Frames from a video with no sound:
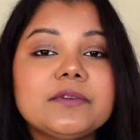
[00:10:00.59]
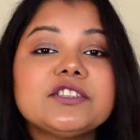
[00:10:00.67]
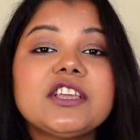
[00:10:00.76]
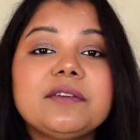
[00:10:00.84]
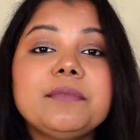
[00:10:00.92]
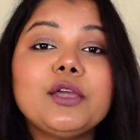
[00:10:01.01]

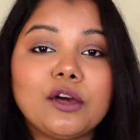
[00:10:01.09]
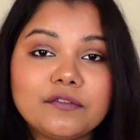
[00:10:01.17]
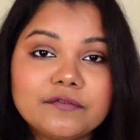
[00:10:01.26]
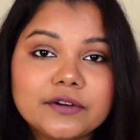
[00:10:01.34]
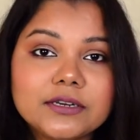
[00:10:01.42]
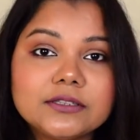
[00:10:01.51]
which gave me
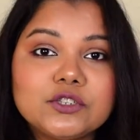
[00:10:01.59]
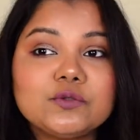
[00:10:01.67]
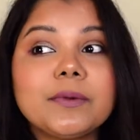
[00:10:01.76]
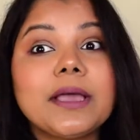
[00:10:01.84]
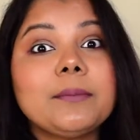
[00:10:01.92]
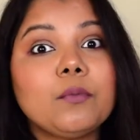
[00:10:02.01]
confidence
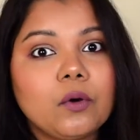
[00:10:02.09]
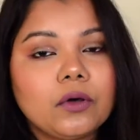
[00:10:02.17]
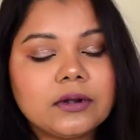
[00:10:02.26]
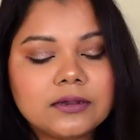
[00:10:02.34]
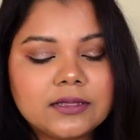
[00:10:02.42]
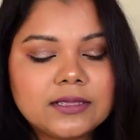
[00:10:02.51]
to buy
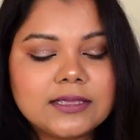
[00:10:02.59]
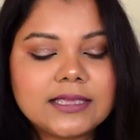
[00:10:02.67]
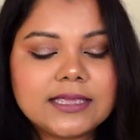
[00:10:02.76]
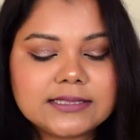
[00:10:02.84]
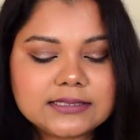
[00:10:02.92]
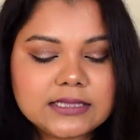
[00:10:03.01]
more,
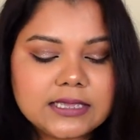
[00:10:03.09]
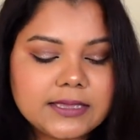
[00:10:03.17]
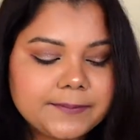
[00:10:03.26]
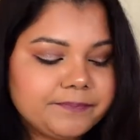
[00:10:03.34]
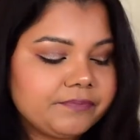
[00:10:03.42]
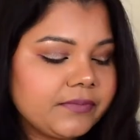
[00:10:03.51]
is
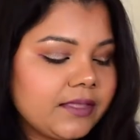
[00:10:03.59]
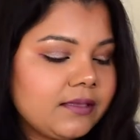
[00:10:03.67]
the